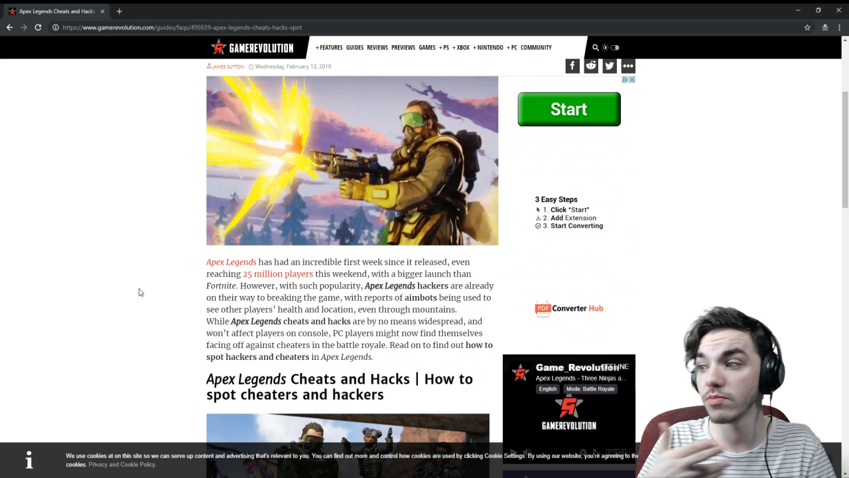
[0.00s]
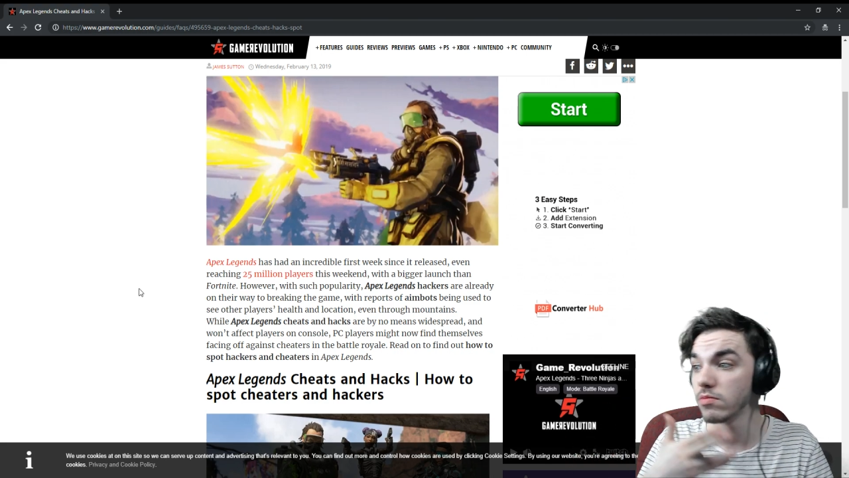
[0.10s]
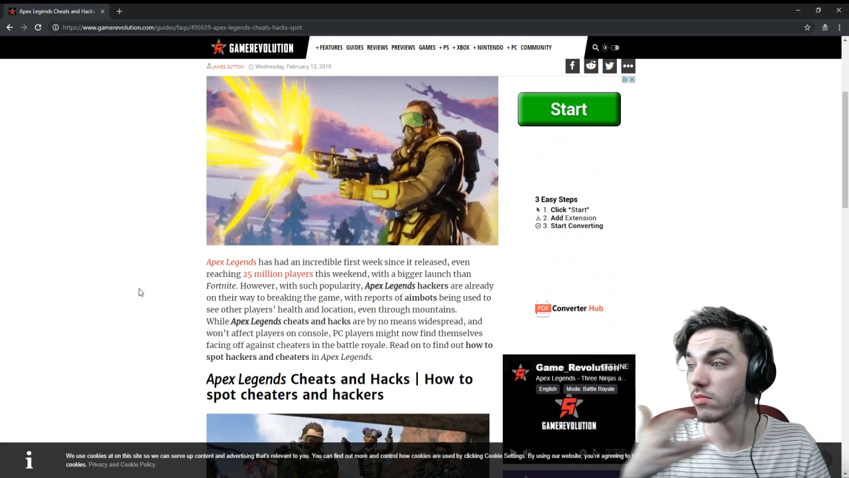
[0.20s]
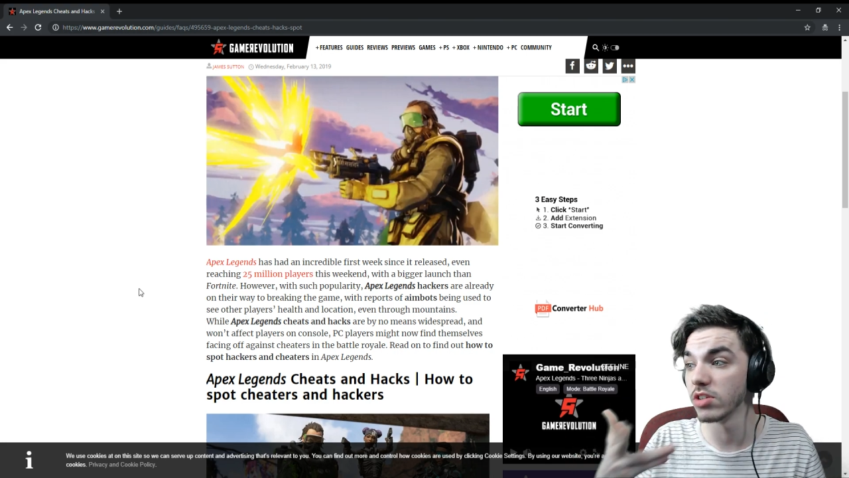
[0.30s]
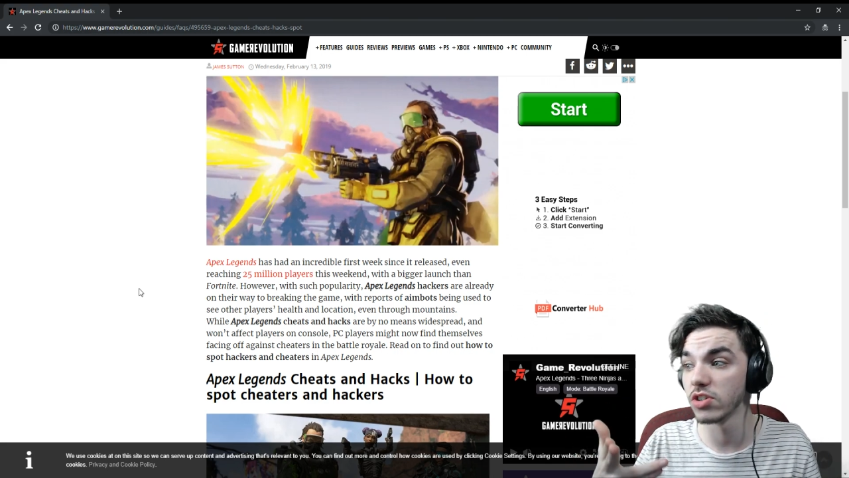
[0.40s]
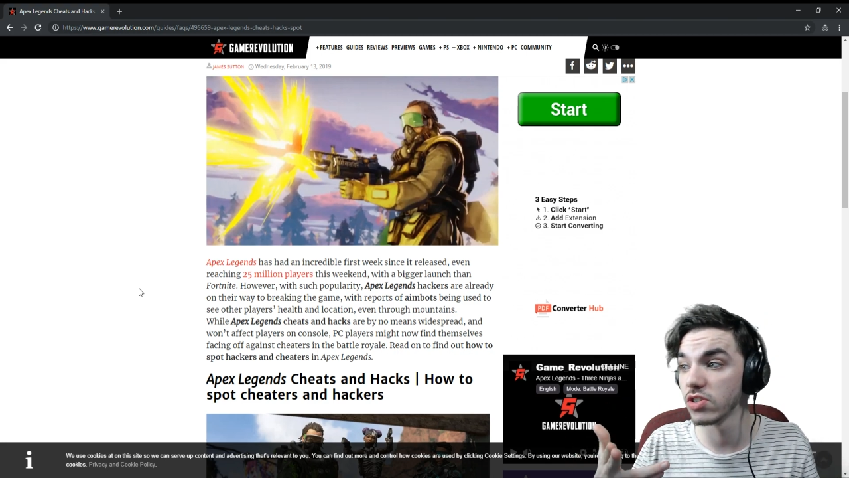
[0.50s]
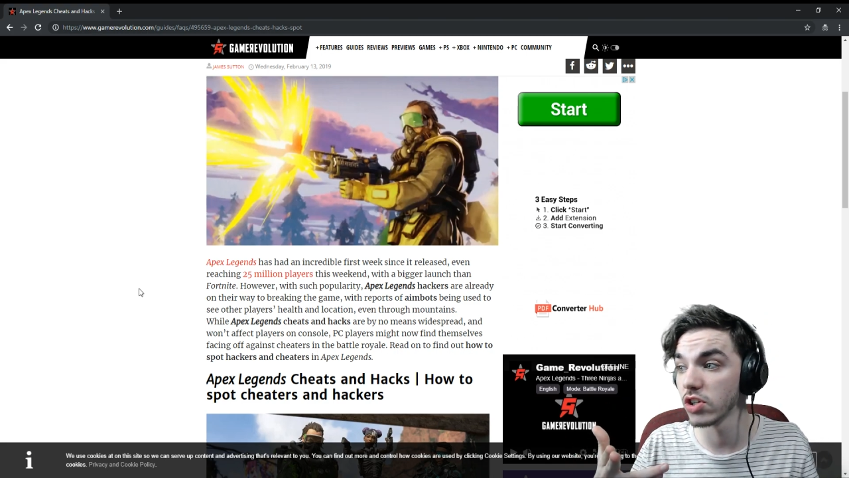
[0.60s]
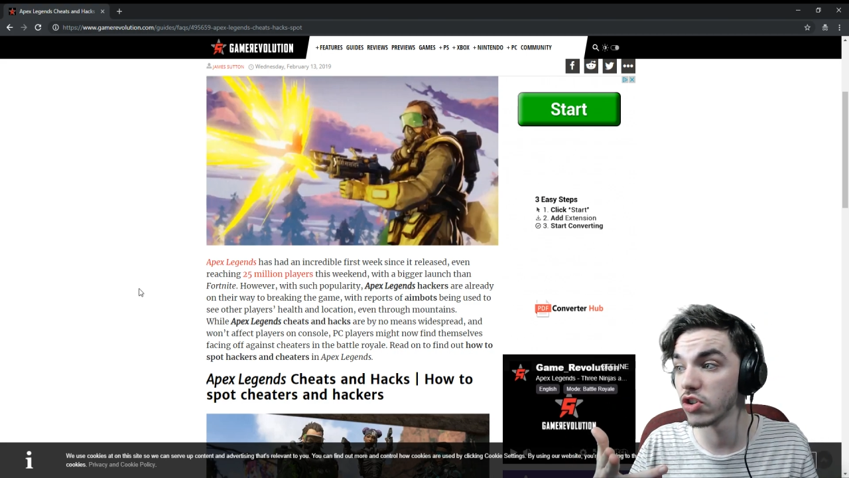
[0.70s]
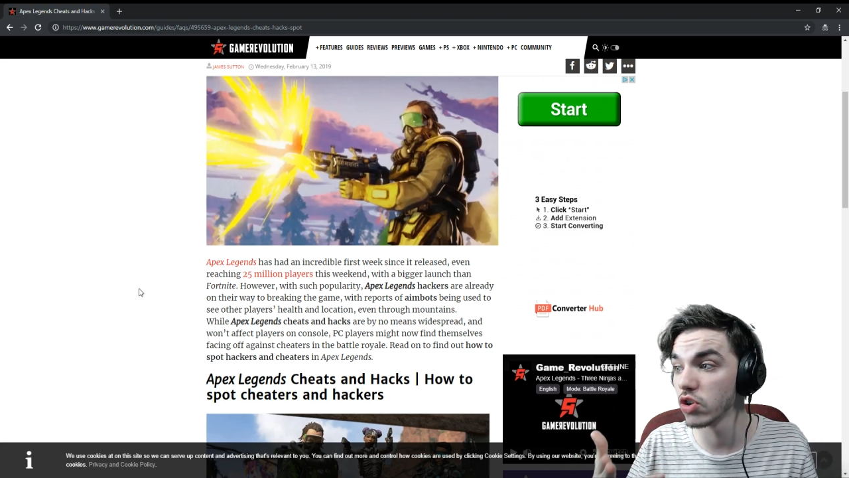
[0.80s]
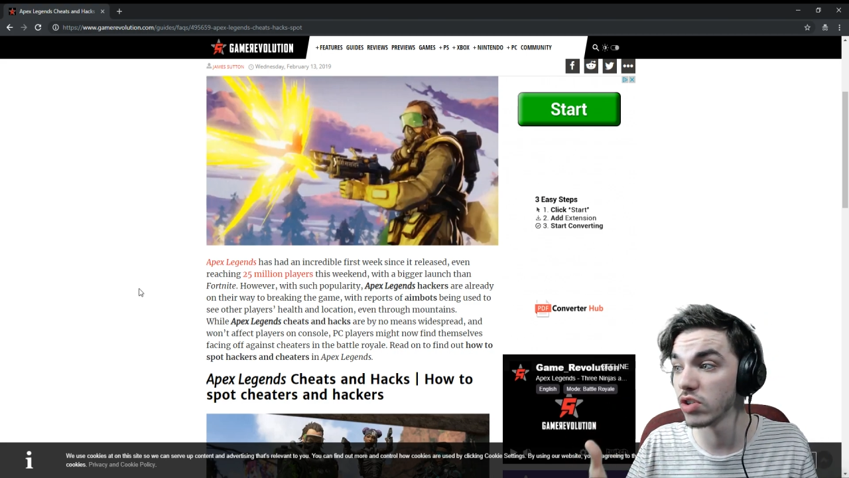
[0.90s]
this is a
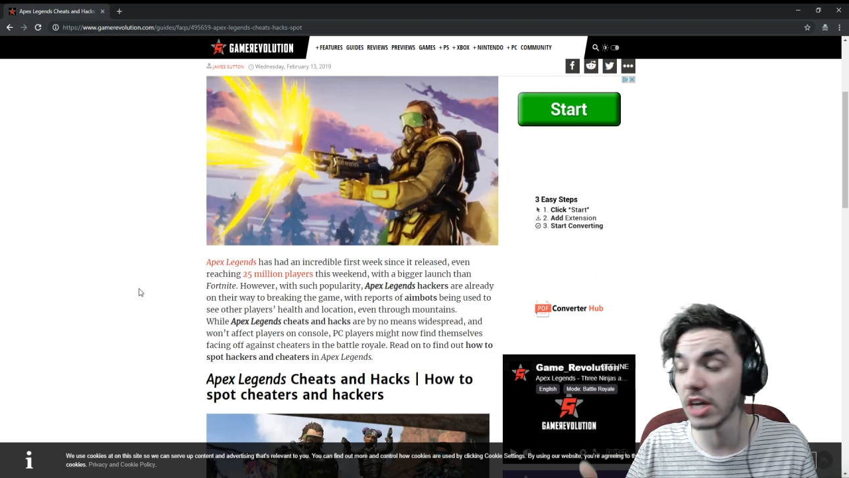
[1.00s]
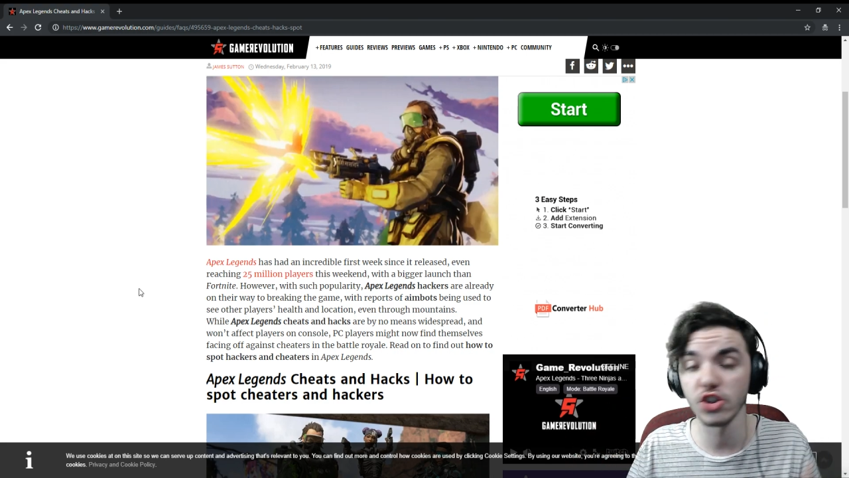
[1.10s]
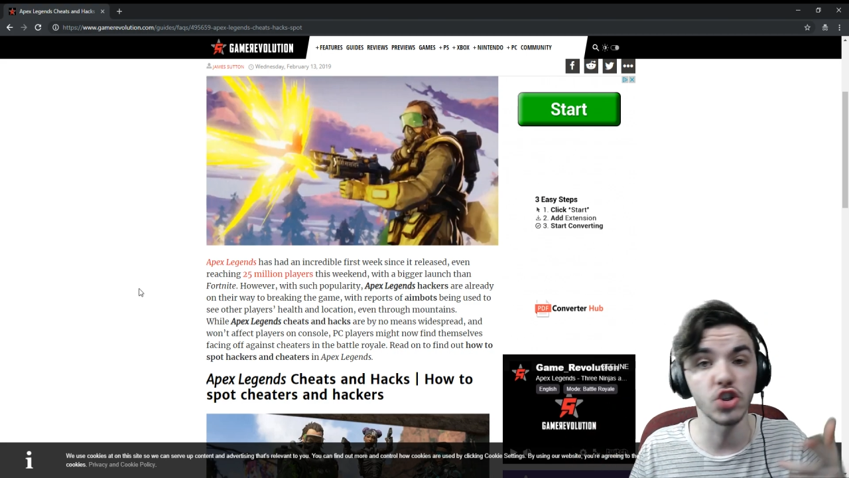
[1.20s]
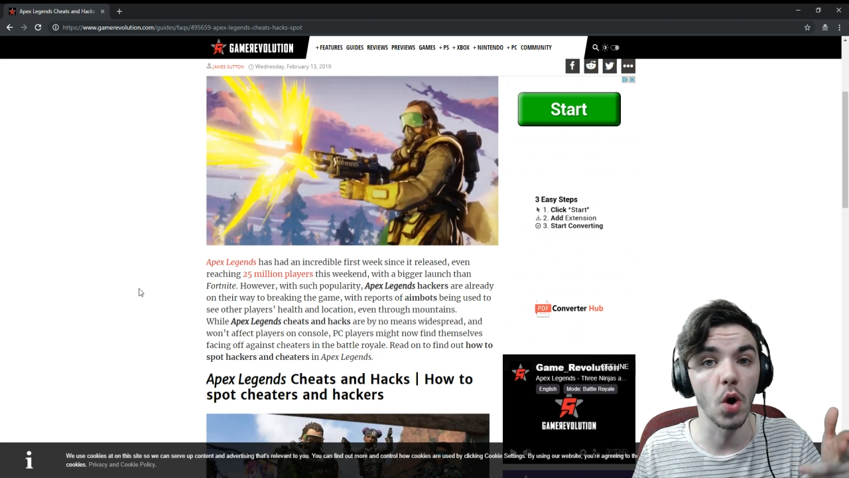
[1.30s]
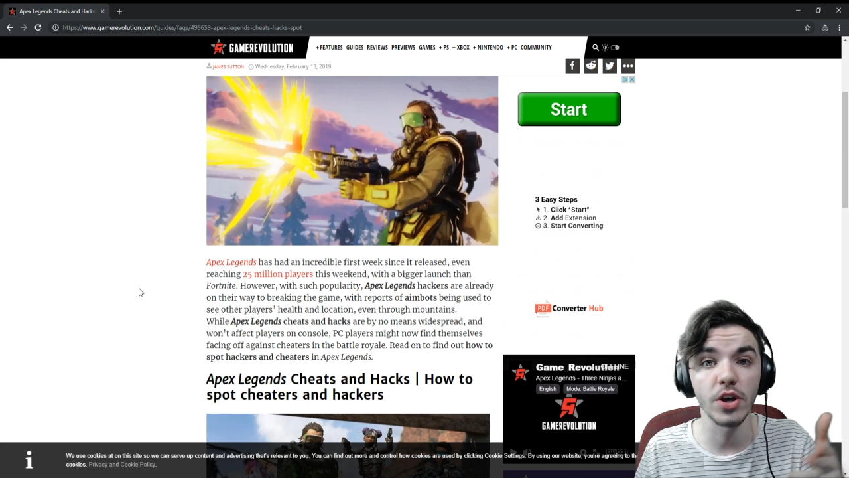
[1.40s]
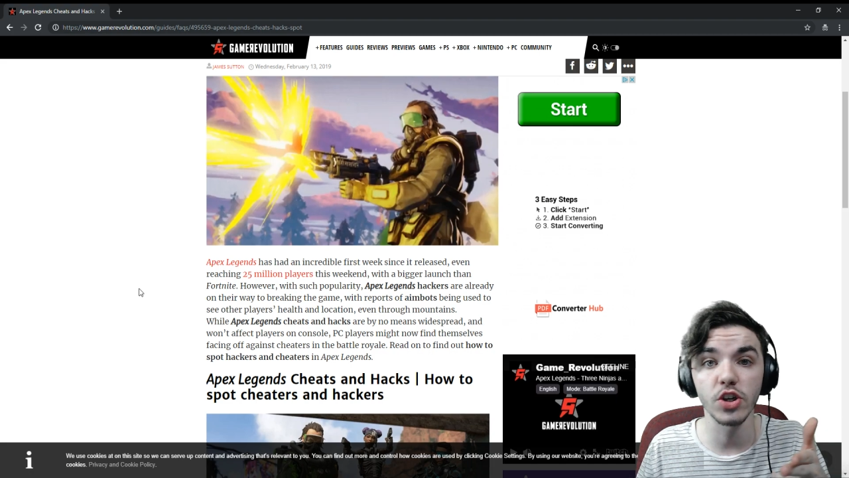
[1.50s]
dude that's showing